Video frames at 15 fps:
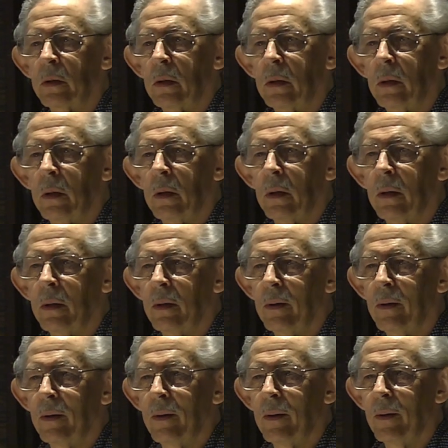
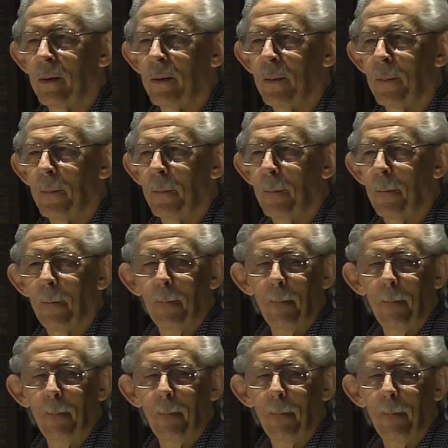(no one is talking)